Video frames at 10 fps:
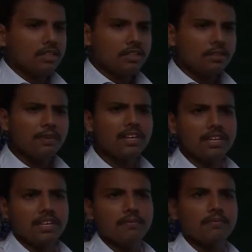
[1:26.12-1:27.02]

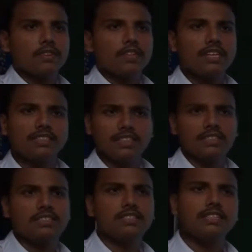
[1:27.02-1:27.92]
Typically, these are
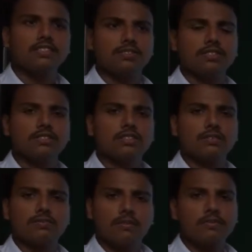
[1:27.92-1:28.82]
the three sources
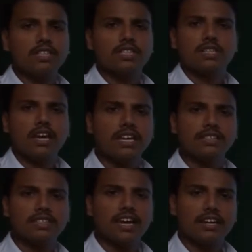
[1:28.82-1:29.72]
from which
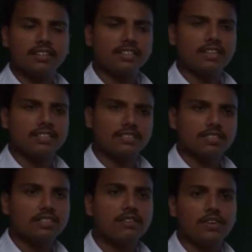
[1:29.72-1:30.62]
AS9 recognizes
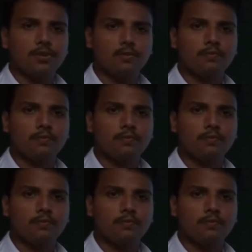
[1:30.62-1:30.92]
revenue.